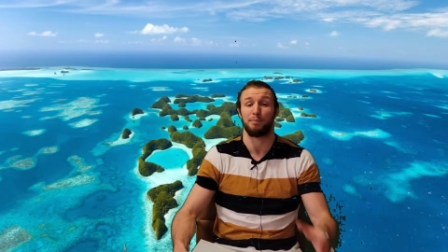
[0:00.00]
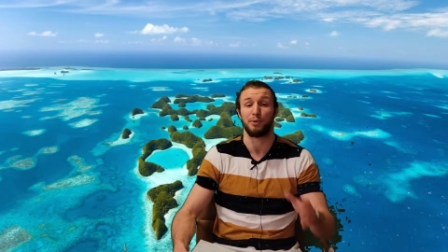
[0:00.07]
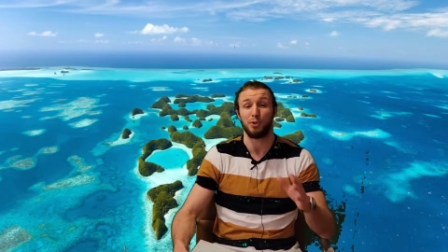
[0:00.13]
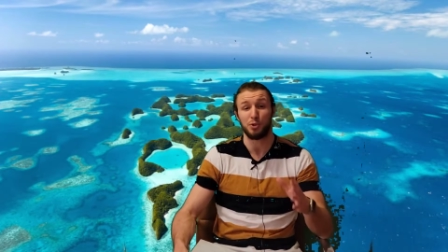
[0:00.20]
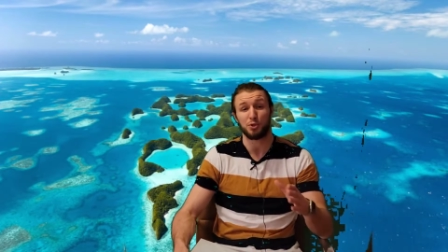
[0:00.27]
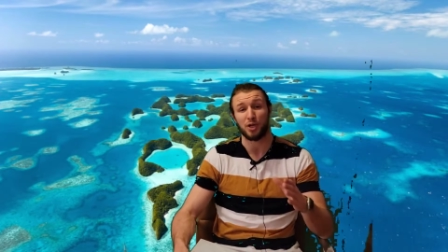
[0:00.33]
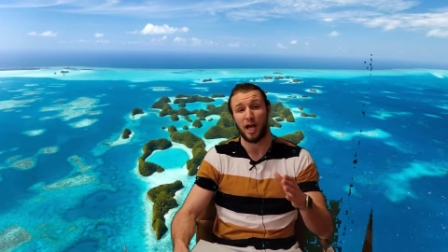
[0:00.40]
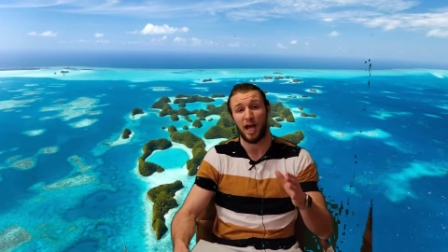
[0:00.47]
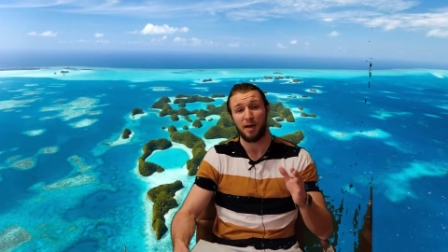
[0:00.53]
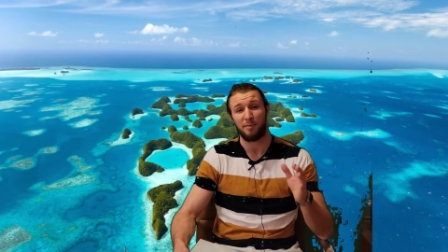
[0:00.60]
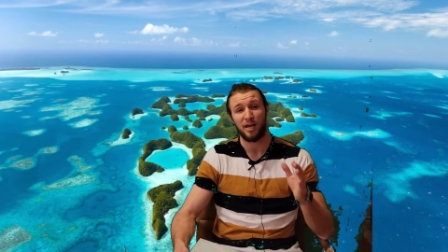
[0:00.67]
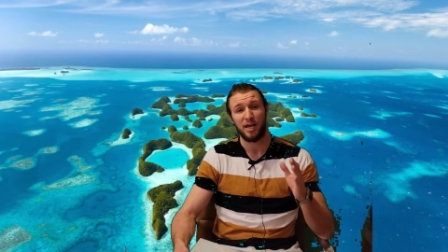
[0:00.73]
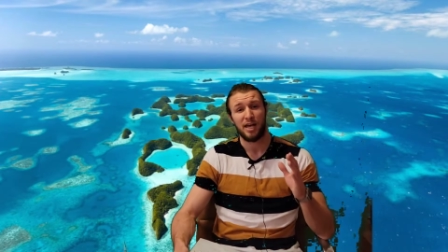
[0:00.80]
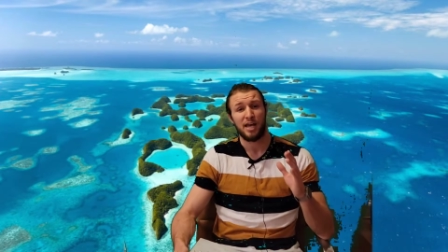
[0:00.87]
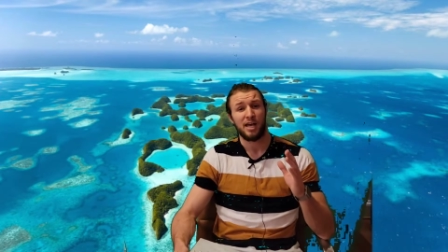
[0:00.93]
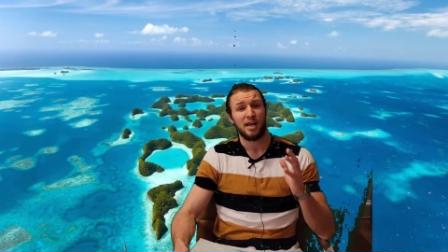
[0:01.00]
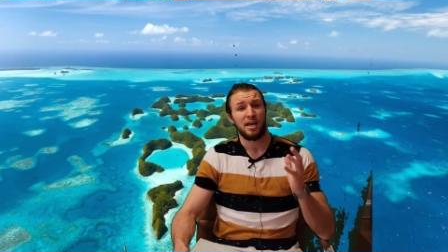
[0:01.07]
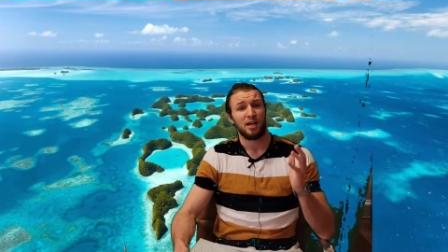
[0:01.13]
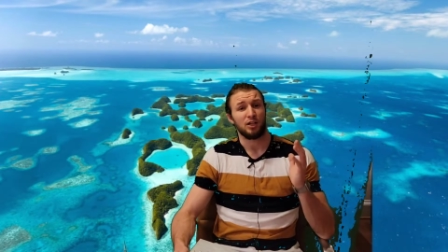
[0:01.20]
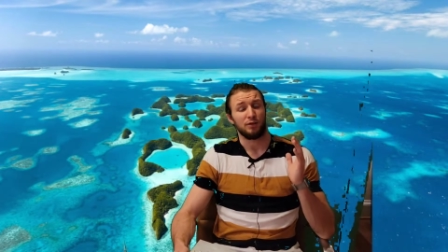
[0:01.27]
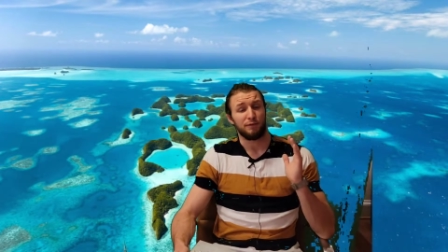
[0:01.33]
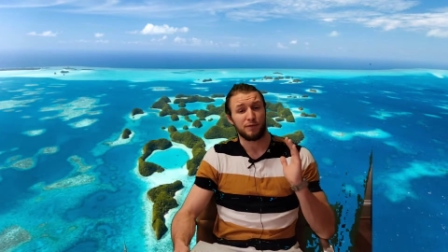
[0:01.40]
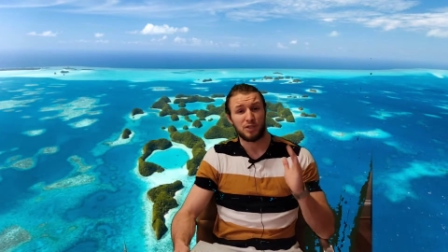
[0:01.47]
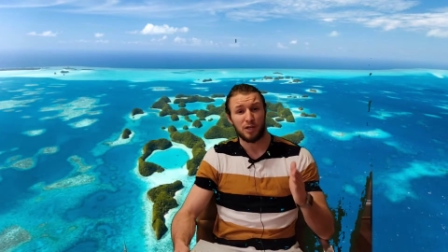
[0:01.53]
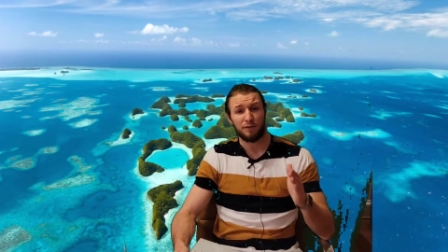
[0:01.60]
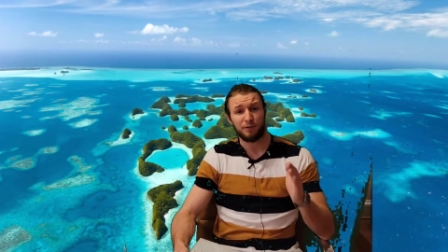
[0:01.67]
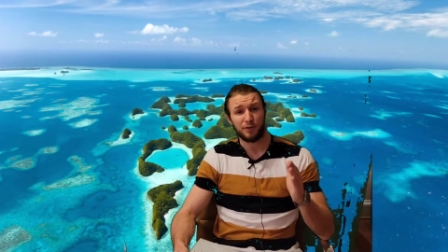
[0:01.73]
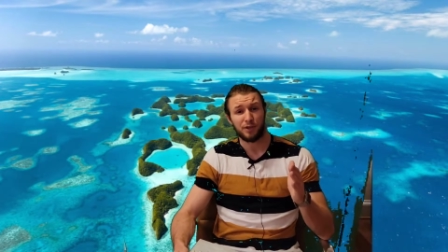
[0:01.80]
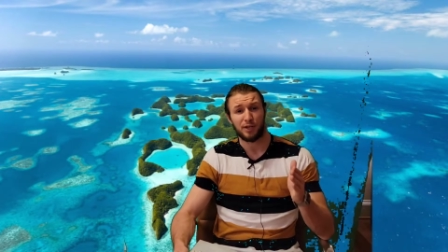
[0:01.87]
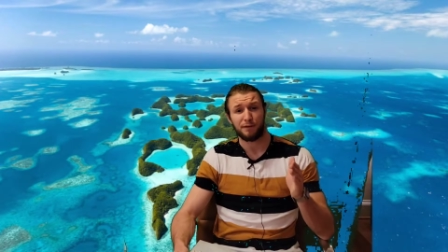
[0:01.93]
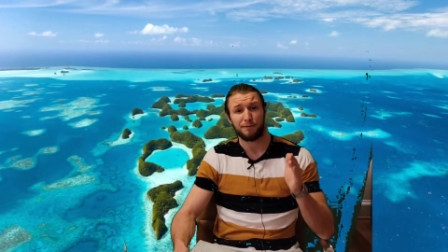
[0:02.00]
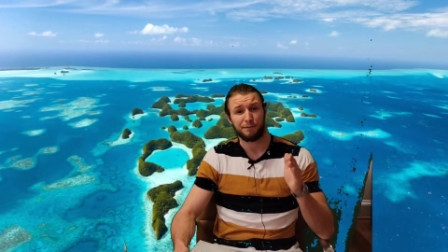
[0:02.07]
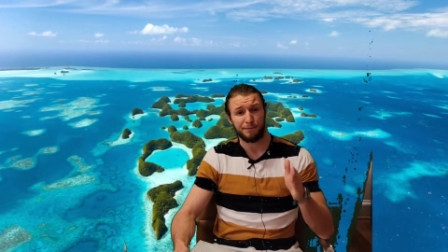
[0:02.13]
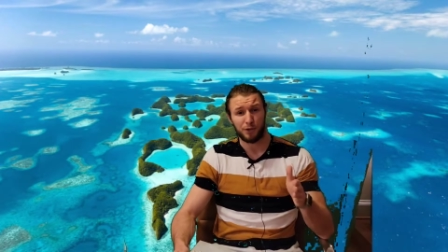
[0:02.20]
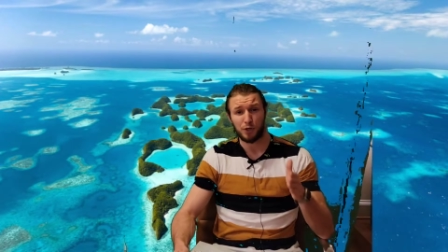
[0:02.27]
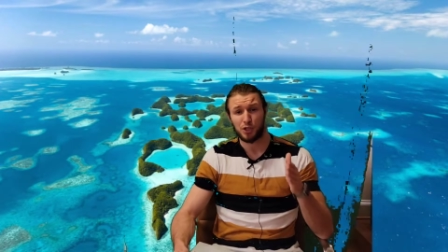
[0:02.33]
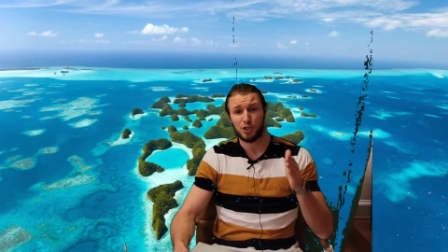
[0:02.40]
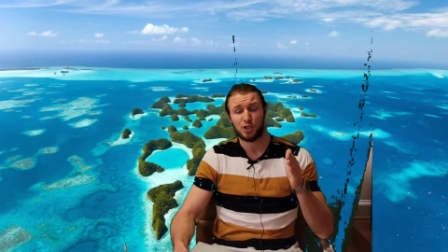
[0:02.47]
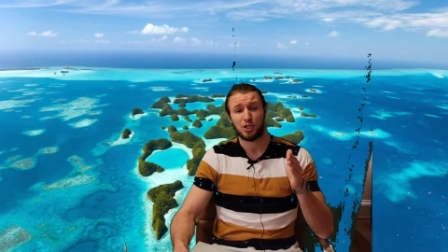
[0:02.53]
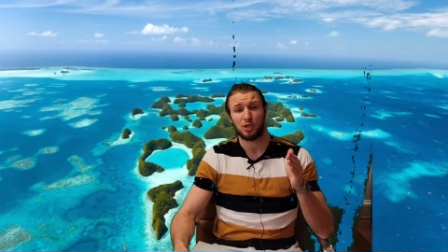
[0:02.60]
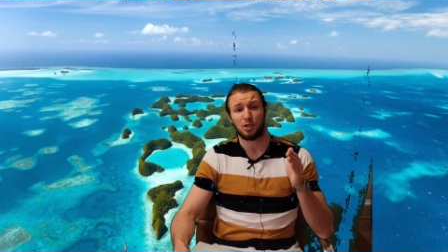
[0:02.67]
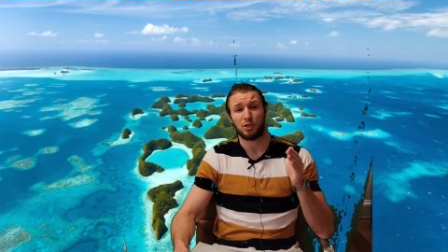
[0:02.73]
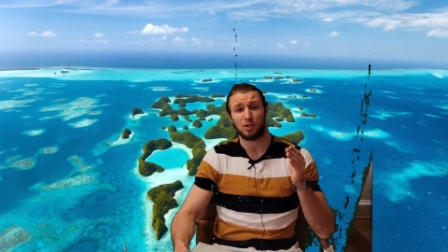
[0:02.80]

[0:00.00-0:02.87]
Blue Tribe suffered their first